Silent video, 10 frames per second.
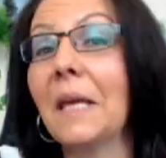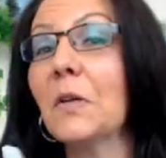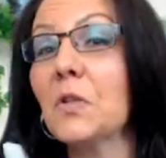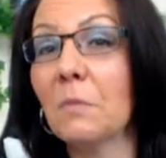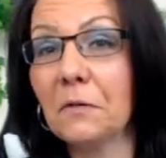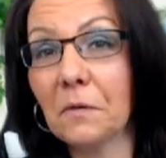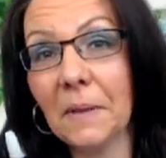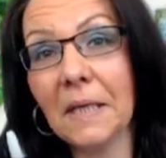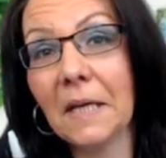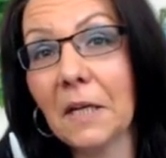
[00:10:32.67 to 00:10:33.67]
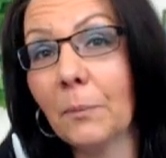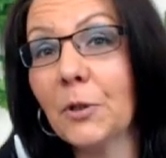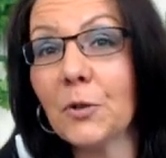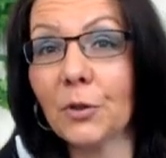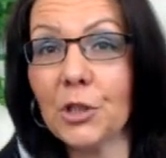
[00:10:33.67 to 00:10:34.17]
But thank you so much for being here.
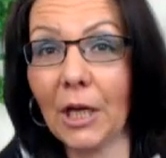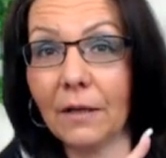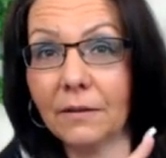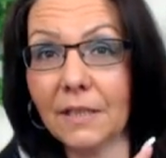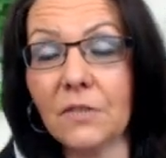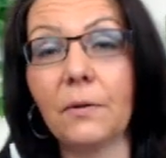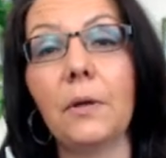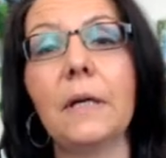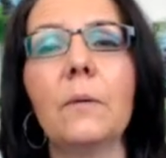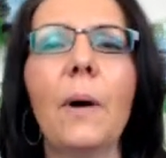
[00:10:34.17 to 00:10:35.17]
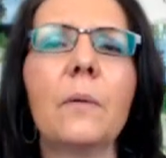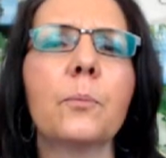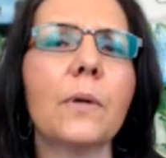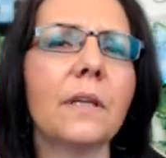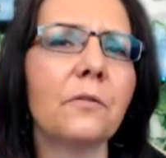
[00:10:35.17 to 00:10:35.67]
Now be sure to check out this video here
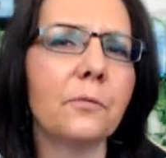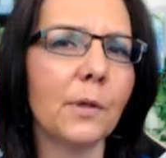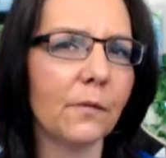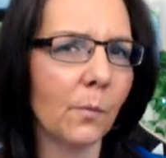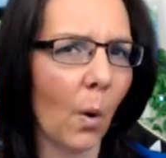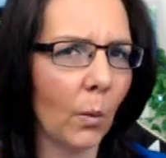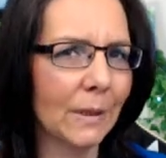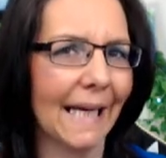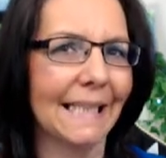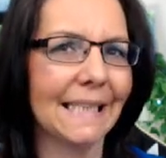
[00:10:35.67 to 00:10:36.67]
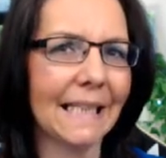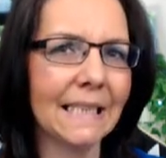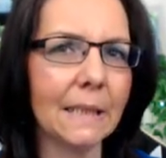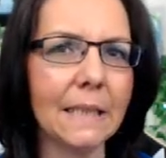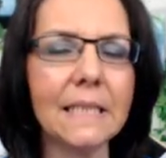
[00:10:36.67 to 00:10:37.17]
about breaking free from old
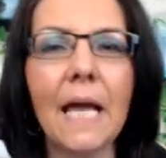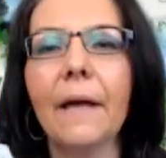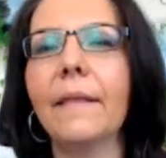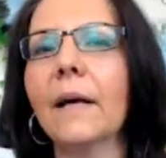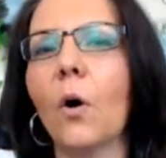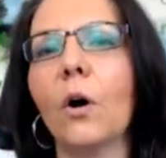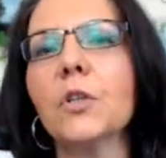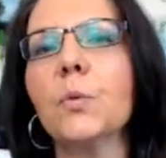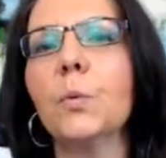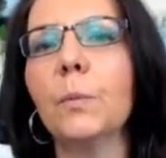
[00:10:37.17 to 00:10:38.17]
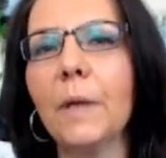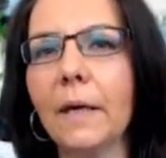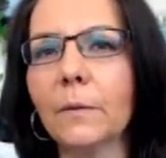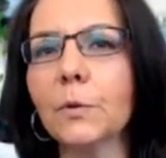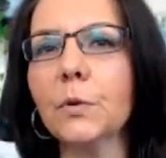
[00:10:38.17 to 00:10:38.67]
identities. That also
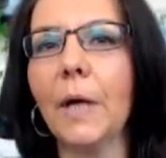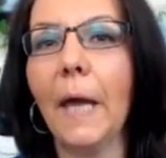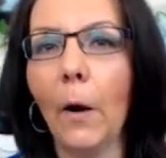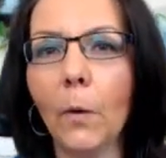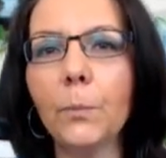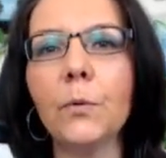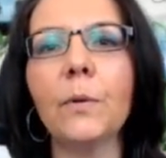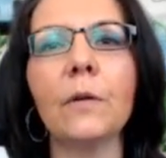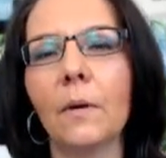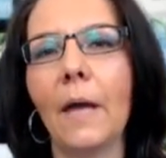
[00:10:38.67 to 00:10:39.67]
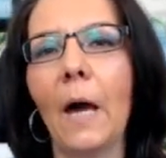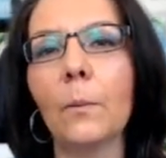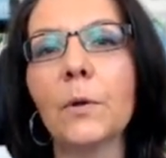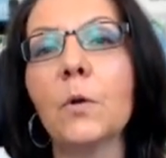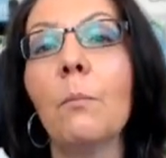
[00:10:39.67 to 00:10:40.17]
will be able to help in
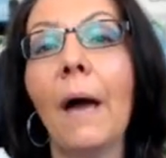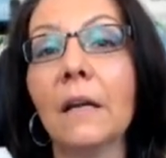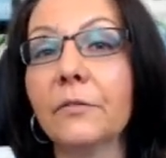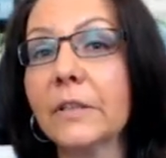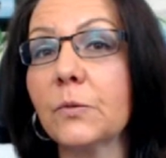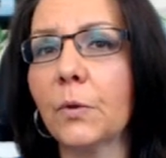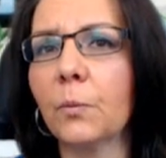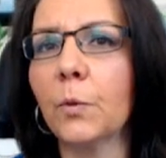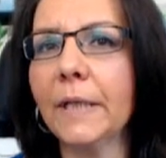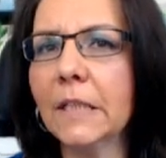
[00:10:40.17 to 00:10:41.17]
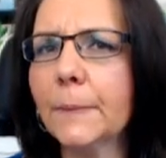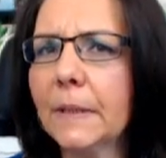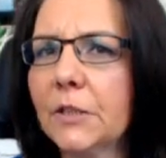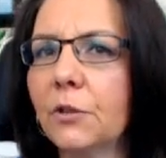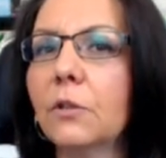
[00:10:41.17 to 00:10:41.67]
helping you manifest with more
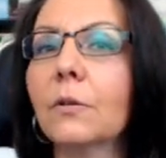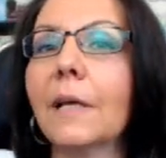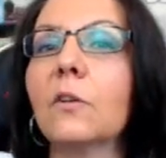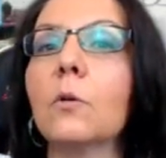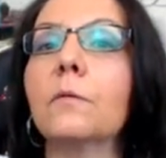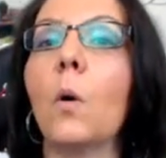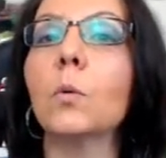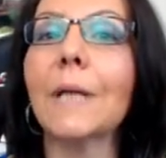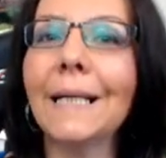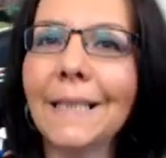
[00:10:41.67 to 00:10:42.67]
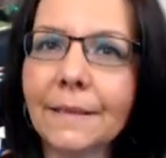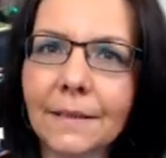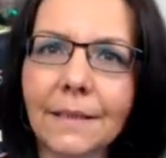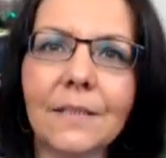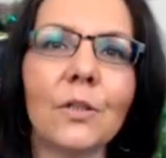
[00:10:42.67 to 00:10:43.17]
ease because you need to let go of old
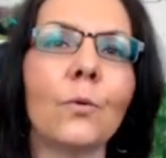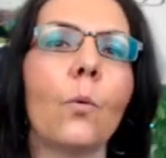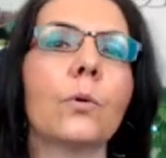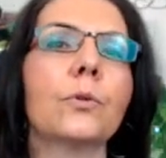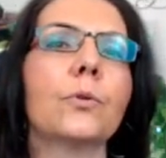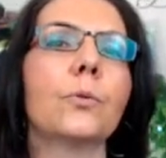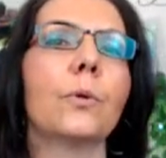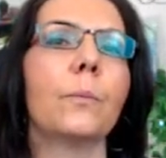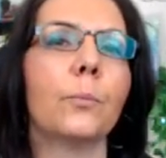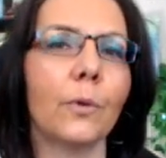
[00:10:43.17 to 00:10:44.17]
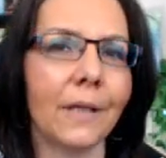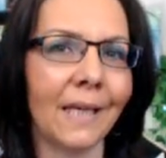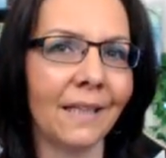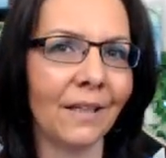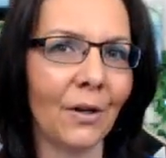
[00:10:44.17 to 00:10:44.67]
identities in order to
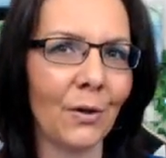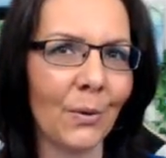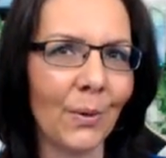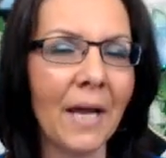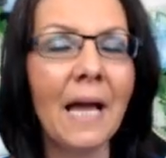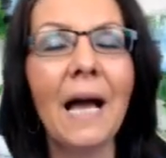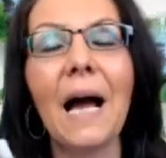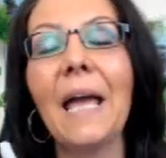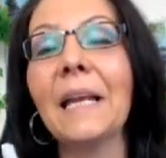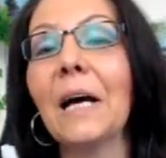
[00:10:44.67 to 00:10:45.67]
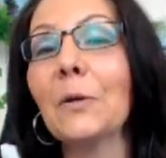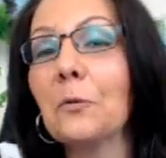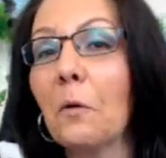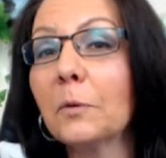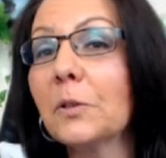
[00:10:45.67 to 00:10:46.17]
bring in the new. And
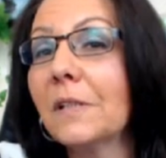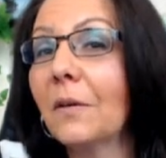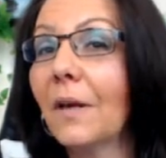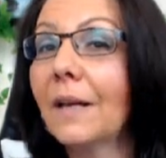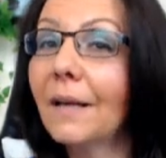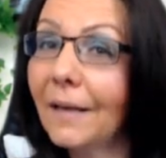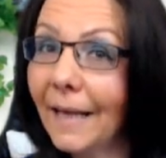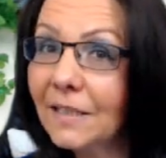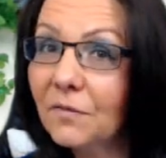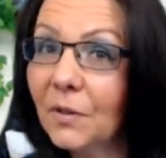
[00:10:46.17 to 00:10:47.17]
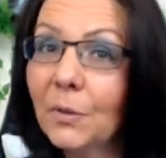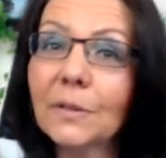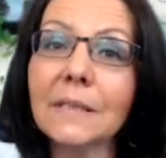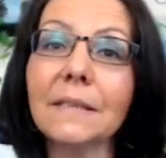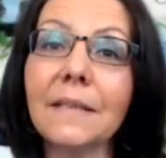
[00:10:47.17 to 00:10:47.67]
I look forward to seeing you again in the next
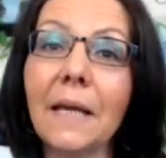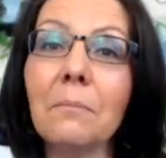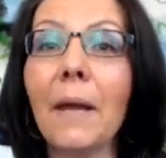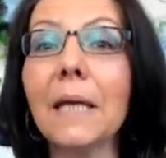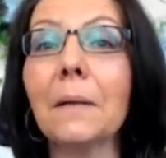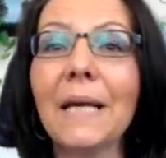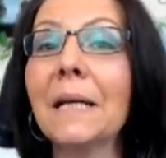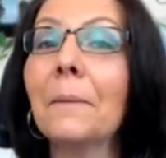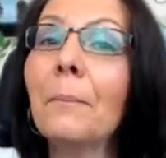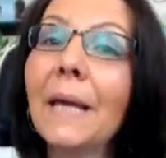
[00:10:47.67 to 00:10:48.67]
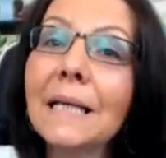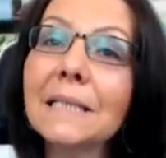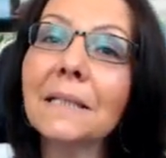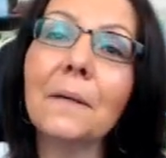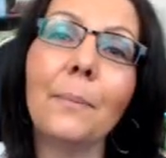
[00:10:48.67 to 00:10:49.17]
video. Until then, make it an
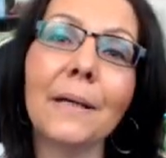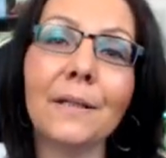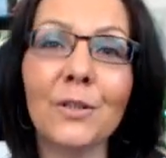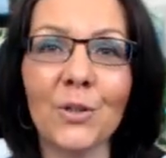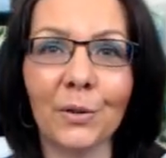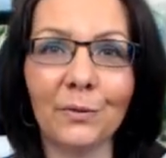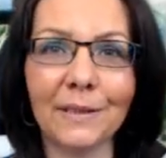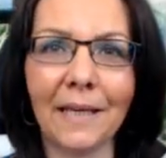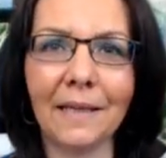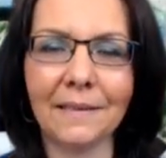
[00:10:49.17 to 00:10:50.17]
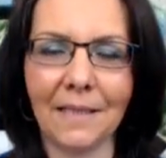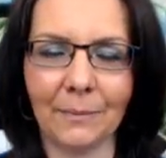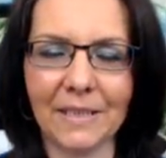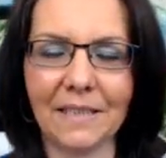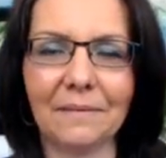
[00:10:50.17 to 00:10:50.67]
amazingly abundant and joyful day.
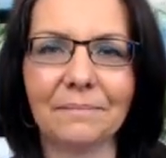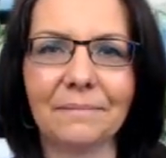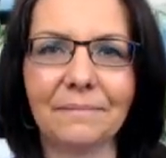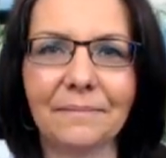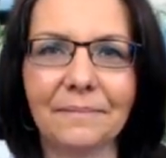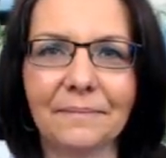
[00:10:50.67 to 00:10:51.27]
Namaste.